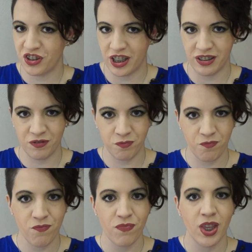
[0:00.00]
done,
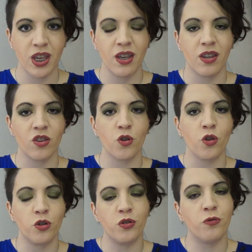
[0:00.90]

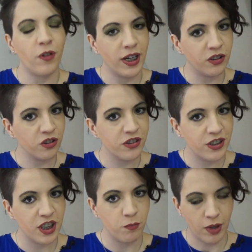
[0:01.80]
you find your
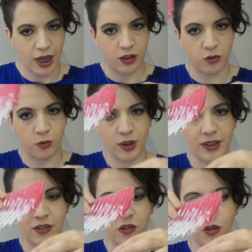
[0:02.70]
seam and you
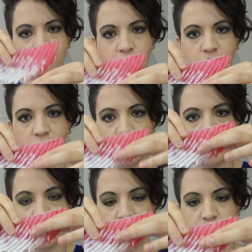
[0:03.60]
insert
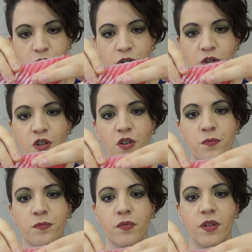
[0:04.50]
your
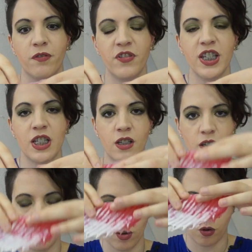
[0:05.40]
fin
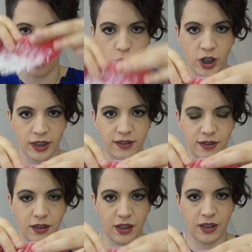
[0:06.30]
right
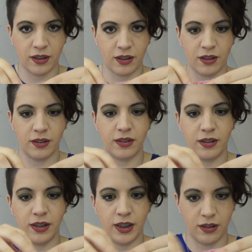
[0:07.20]
in
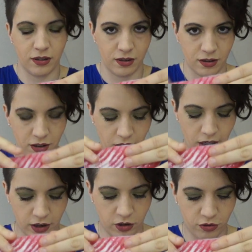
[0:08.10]
the
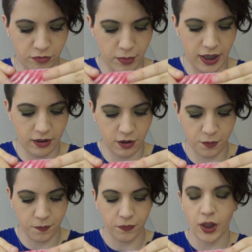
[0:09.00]
cut you've made.
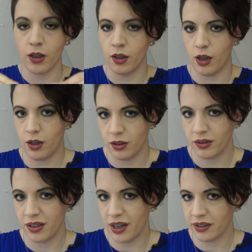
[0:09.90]

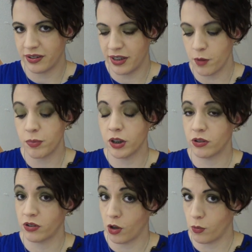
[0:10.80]
The next step is
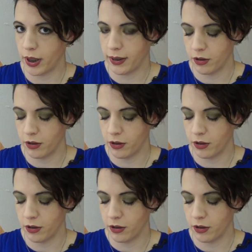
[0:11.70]
sewing.